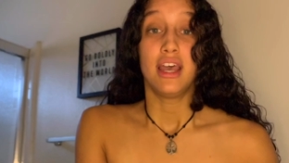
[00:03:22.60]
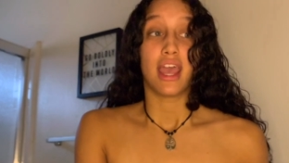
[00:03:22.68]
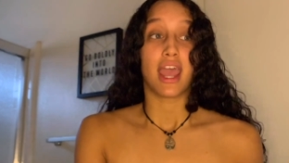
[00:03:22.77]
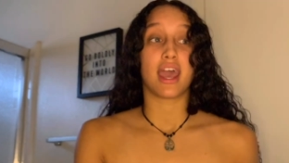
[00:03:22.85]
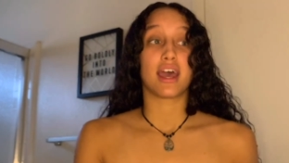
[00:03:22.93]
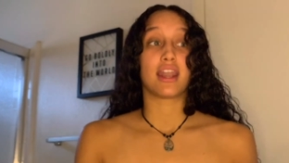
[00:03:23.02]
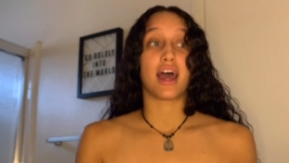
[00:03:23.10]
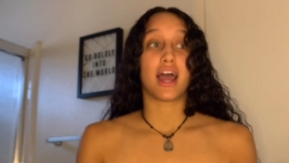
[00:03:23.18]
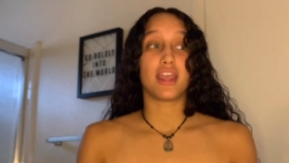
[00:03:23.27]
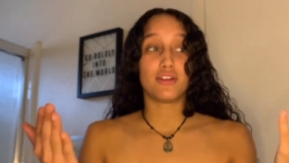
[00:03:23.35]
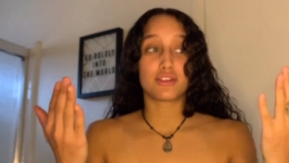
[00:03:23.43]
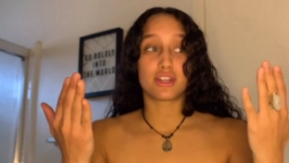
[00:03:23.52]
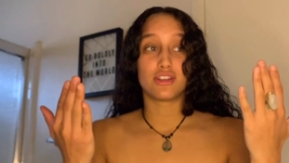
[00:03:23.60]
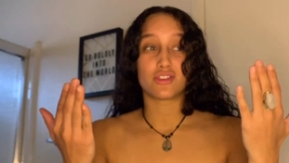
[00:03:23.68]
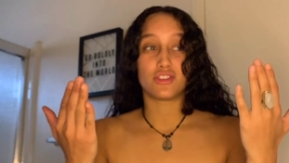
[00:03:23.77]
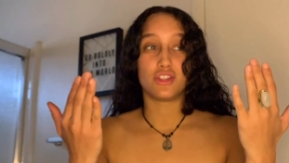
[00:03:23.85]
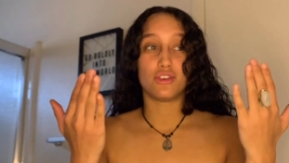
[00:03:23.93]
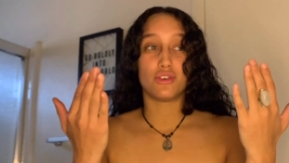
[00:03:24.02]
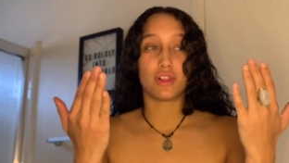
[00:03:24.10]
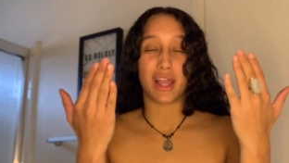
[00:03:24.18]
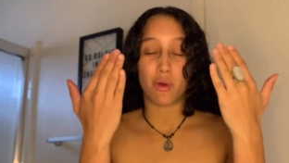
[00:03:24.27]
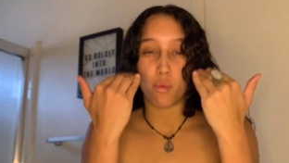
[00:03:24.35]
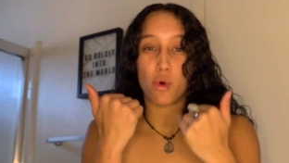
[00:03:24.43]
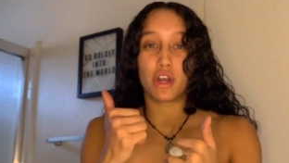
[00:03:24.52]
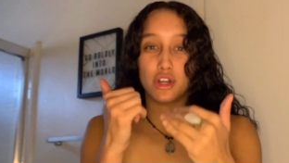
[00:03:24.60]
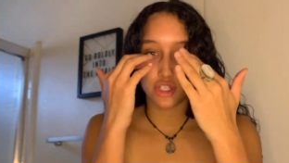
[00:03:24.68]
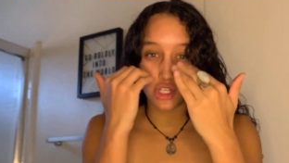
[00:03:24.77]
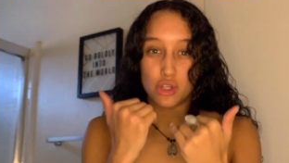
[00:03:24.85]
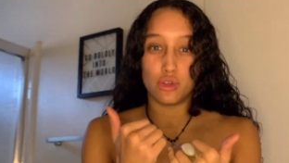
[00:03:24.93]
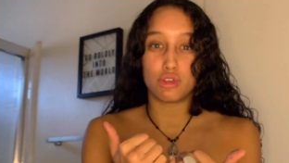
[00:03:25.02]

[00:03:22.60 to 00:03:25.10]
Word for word: And I usually just do like one or two